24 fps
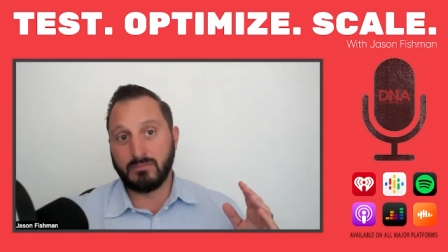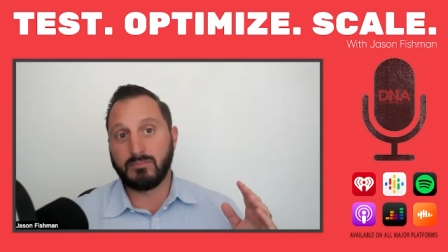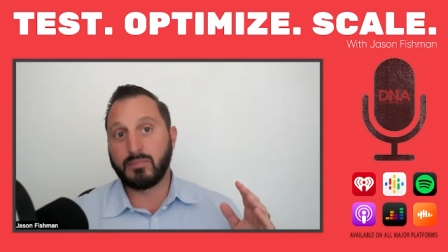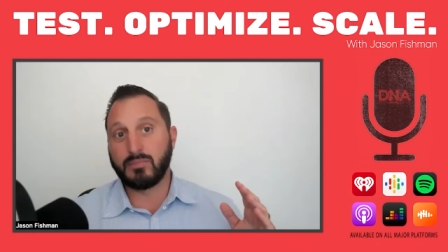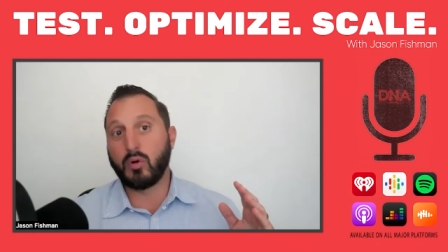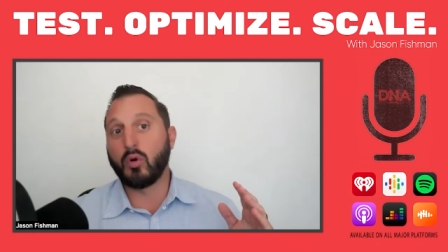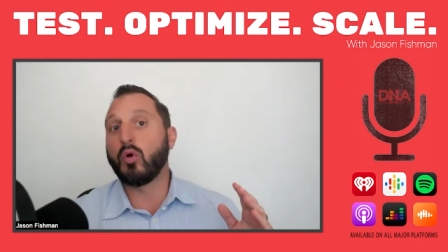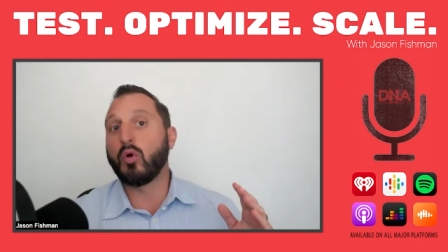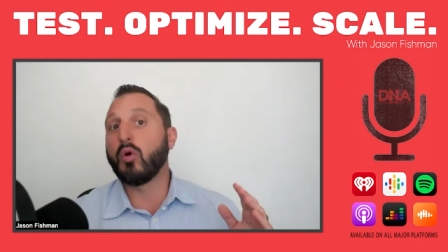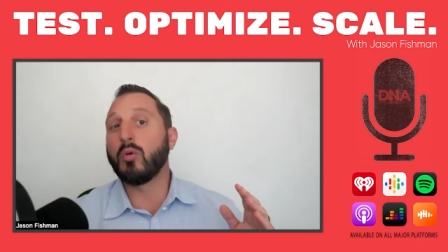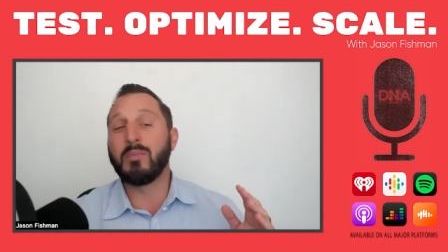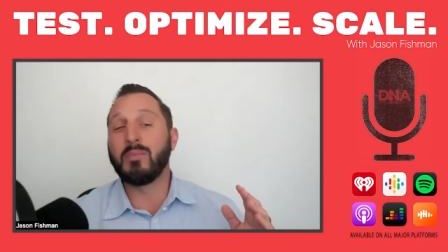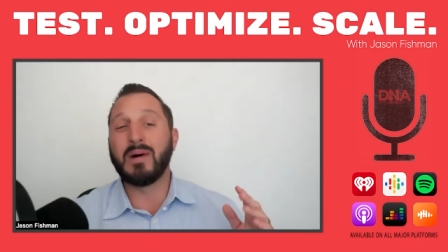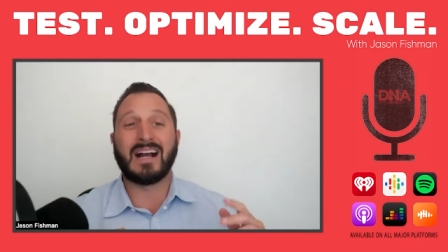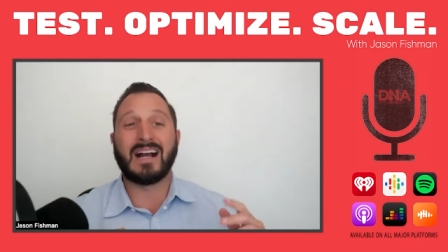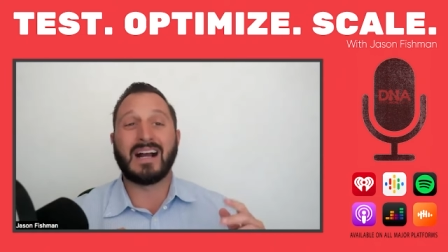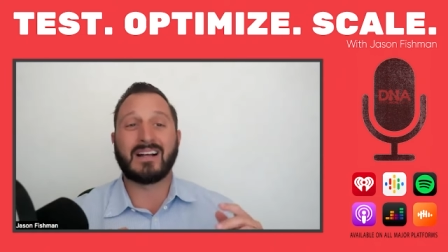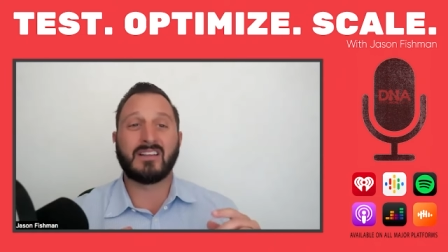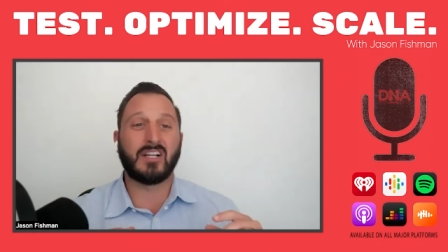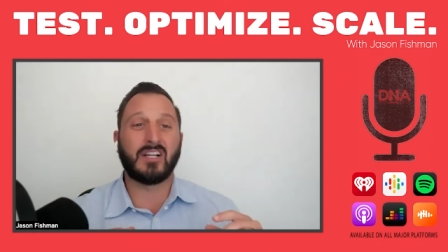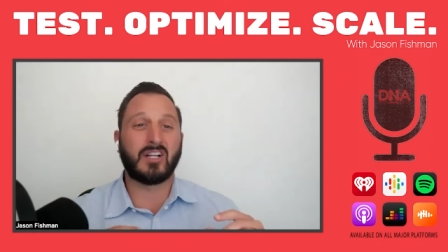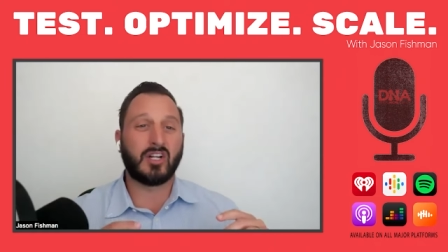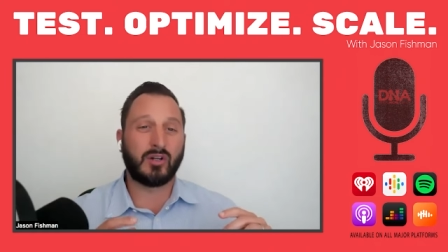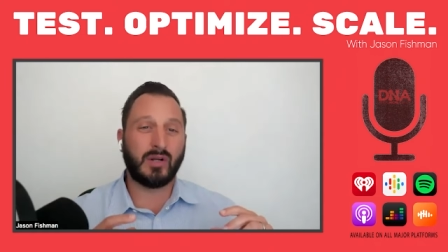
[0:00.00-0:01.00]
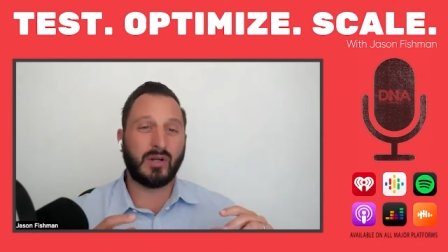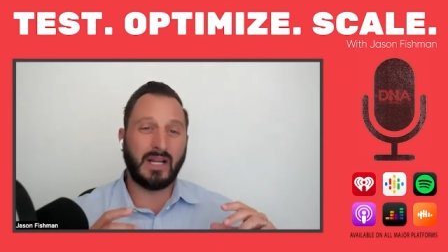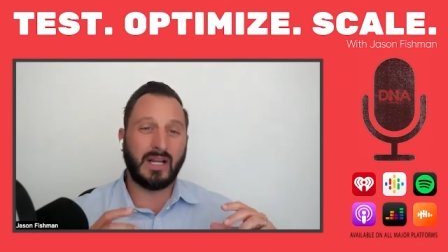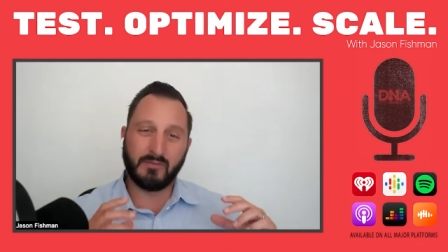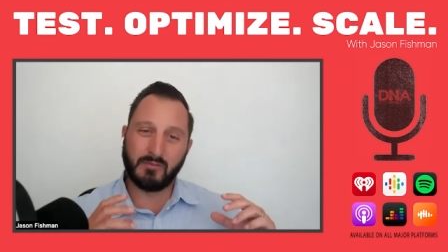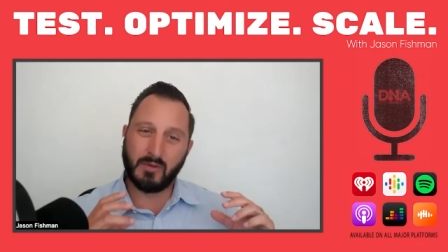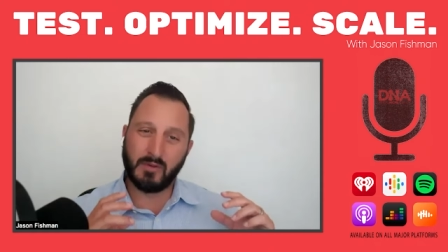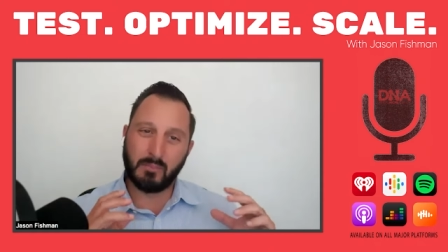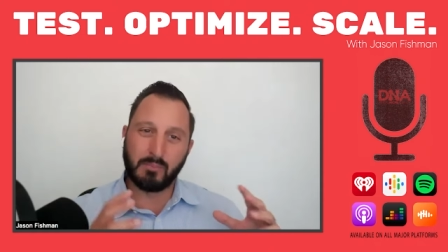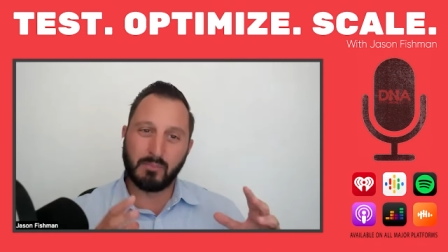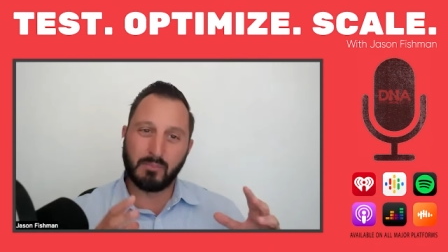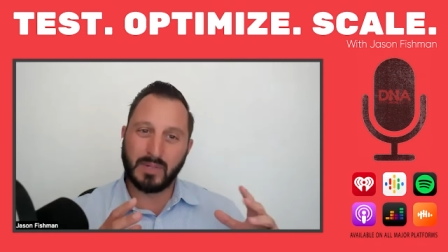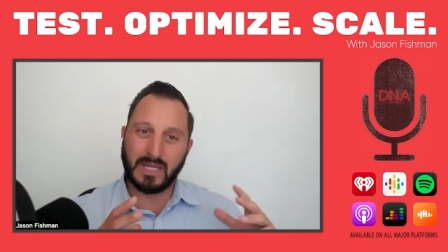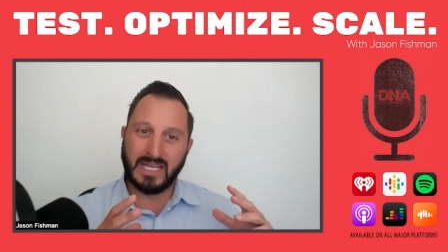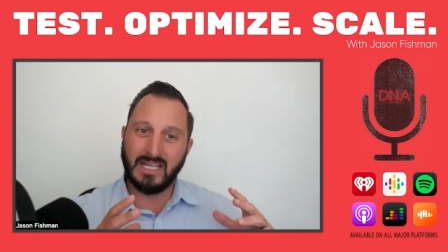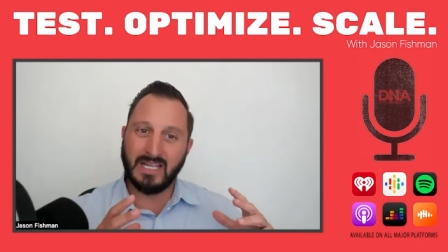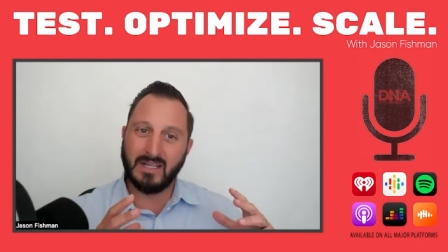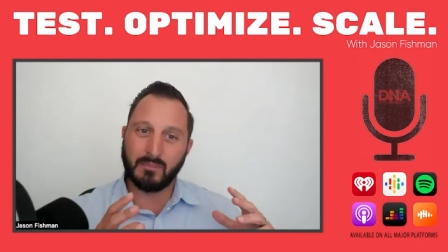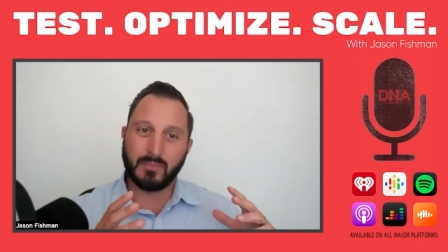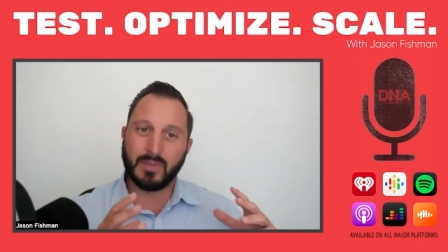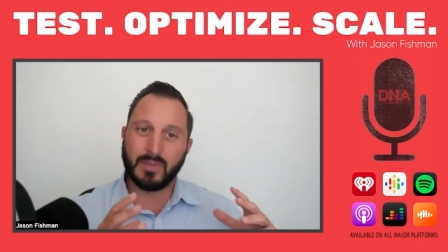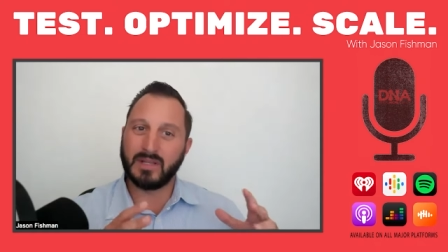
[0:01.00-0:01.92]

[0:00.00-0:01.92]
pull back the creative a bit,